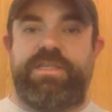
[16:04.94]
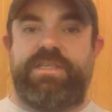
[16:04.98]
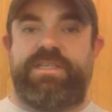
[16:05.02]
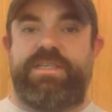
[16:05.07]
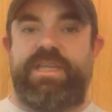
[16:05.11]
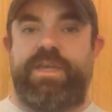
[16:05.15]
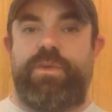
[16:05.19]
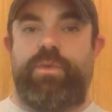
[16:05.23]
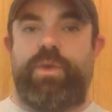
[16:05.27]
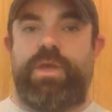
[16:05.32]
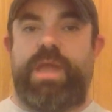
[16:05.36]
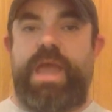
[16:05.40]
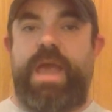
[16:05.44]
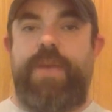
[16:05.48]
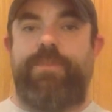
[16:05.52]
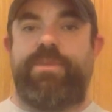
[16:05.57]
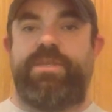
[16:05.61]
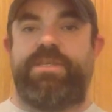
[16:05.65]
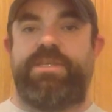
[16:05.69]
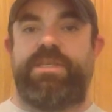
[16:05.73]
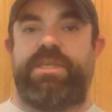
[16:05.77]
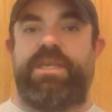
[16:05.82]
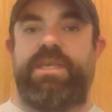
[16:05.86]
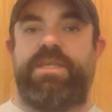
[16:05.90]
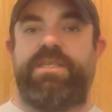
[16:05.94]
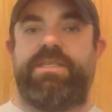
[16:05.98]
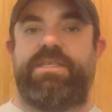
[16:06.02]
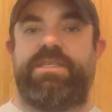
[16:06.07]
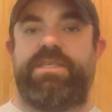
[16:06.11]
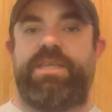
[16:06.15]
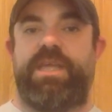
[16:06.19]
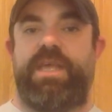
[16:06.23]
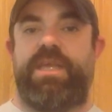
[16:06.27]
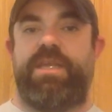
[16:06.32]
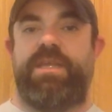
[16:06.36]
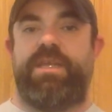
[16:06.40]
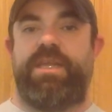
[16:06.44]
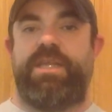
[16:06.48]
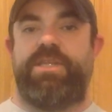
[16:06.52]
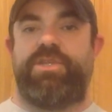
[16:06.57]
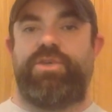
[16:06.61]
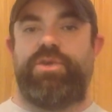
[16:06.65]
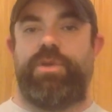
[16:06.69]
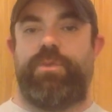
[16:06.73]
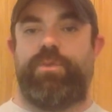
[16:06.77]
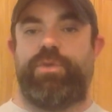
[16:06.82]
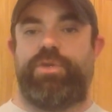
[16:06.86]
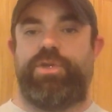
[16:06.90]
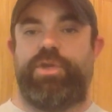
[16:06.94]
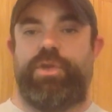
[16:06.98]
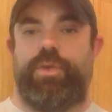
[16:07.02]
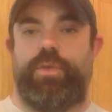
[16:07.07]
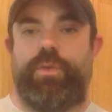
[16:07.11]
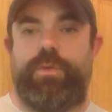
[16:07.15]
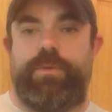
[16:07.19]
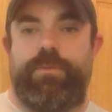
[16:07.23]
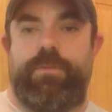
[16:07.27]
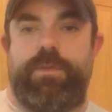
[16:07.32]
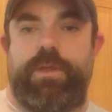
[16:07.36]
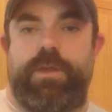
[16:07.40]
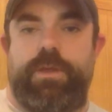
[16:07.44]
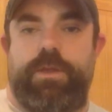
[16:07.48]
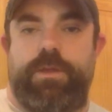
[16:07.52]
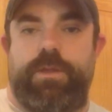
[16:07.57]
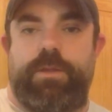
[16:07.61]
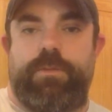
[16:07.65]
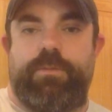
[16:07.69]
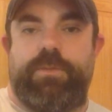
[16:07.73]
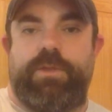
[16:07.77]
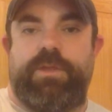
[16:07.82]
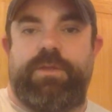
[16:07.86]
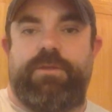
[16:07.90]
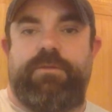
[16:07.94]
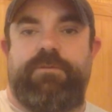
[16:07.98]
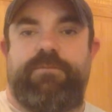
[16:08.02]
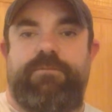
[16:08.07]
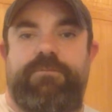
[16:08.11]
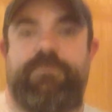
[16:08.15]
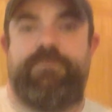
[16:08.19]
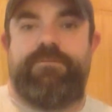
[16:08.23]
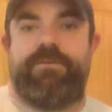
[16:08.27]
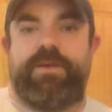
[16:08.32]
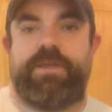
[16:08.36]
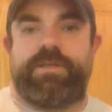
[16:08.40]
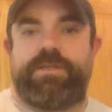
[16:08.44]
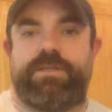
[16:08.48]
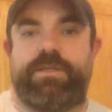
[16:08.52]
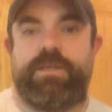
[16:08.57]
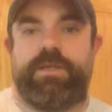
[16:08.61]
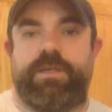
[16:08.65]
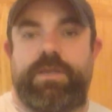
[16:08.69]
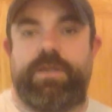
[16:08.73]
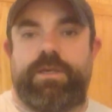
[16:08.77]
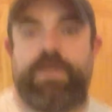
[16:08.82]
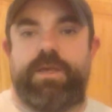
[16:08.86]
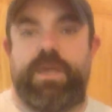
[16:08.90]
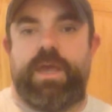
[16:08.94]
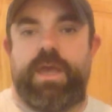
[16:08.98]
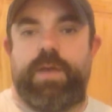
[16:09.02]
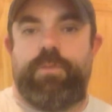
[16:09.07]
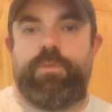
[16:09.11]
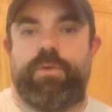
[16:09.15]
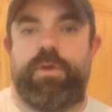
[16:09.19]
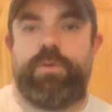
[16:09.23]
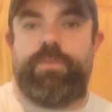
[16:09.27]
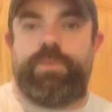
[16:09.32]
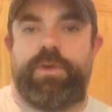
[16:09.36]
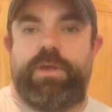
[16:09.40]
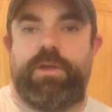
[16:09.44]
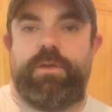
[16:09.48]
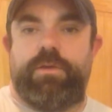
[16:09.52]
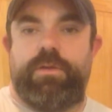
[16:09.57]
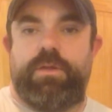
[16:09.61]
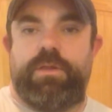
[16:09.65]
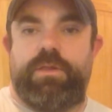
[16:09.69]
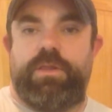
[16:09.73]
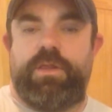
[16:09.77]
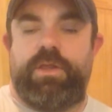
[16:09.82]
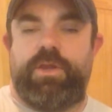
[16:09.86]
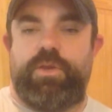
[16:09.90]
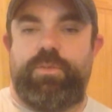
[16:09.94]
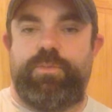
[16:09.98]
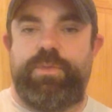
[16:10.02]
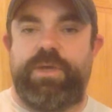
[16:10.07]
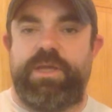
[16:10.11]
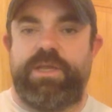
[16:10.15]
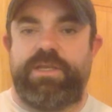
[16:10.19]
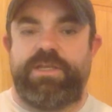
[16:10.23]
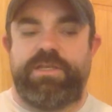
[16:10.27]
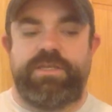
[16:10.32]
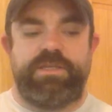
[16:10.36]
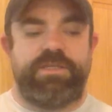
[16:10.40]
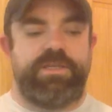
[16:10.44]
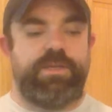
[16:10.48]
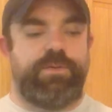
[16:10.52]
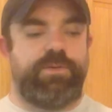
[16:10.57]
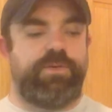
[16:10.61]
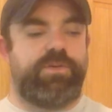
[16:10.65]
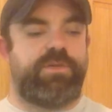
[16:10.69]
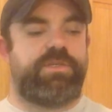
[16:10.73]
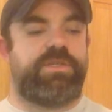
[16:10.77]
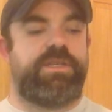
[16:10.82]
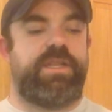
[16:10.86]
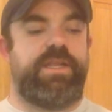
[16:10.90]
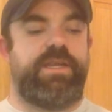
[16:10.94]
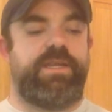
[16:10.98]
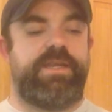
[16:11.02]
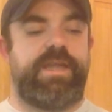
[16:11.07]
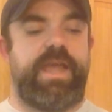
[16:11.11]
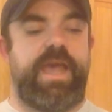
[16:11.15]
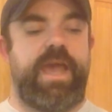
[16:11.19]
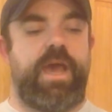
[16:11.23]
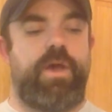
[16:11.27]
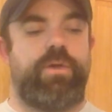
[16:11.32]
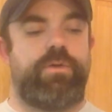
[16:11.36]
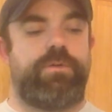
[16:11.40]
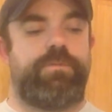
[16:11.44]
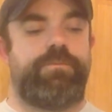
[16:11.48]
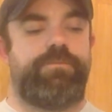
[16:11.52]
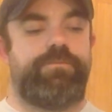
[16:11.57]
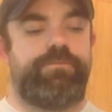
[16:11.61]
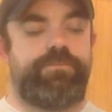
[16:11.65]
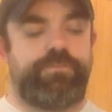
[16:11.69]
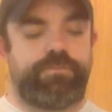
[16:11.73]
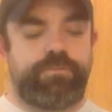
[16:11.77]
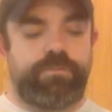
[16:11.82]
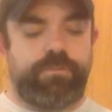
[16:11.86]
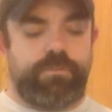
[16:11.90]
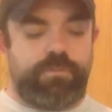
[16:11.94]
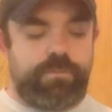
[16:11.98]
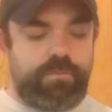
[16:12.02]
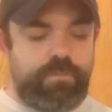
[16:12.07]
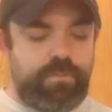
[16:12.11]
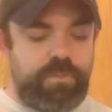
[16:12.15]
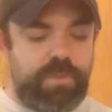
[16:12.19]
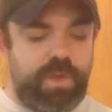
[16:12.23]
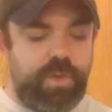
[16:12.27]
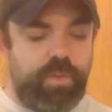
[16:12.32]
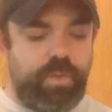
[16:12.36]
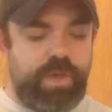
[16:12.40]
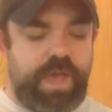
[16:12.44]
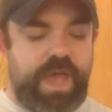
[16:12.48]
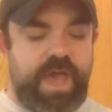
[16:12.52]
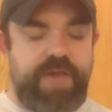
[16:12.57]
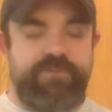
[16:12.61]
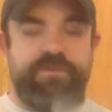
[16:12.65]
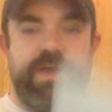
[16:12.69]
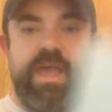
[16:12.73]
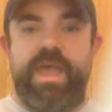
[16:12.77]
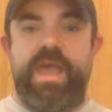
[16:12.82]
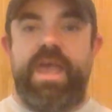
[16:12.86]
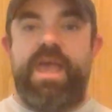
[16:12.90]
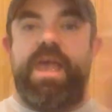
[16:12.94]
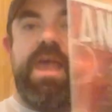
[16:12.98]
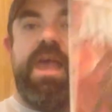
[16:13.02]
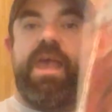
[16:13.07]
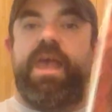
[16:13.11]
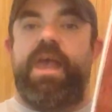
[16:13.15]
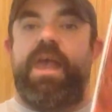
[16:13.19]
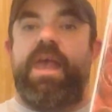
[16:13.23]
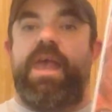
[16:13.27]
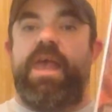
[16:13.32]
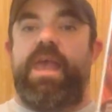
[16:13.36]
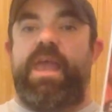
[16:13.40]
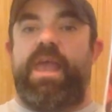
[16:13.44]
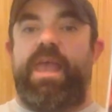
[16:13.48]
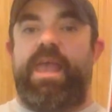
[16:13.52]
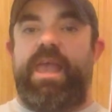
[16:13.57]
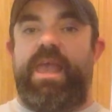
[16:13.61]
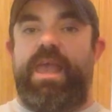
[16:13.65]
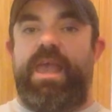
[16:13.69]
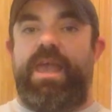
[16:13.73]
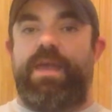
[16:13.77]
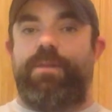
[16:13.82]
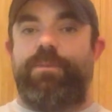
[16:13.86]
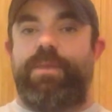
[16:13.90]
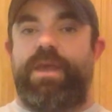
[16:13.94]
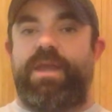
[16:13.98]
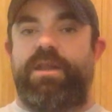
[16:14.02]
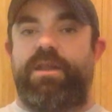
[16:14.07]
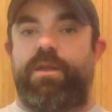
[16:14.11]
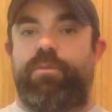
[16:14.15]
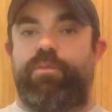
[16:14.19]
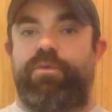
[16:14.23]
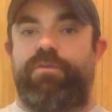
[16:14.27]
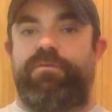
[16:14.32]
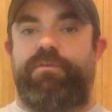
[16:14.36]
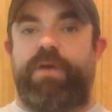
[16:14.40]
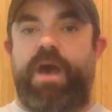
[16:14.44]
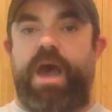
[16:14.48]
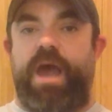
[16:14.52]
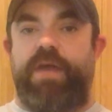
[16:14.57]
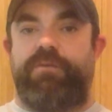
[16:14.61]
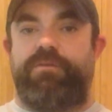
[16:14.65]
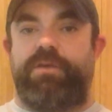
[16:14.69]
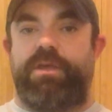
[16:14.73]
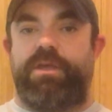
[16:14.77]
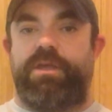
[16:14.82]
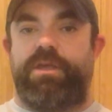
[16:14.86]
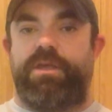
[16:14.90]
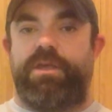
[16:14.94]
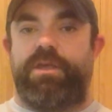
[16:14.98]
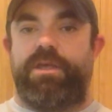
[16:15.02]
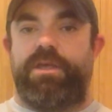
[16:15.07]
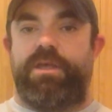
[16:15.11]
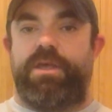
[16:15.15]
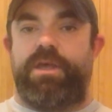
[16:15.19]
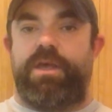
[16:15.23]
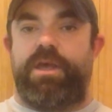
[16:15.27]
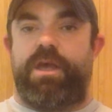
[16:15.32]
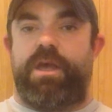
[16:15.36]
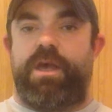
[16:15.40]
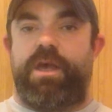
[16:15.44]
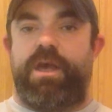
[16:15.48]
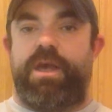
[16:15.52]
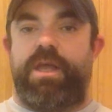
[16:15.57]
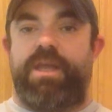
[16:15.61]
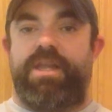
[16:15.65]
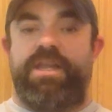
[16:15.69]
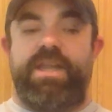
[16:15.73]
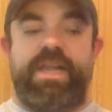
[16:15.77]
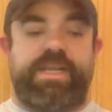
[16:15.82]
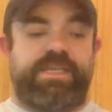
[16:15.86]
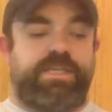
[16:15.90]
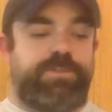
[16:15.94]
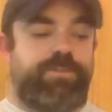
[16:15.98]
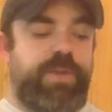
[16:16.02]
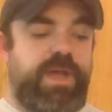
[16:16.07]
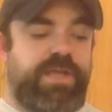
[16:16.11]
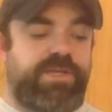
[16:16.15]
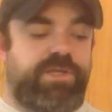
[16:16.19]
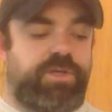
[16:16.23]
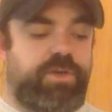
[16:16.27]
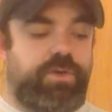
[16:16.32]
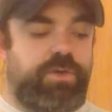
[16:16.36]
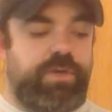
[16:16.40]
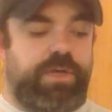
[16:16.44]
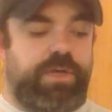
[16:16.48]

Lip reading: to see what happens in issue number 2. Fix the camera over here a little bit. Seems to have slid down. Have Ant-Man number 5. Nick Spencer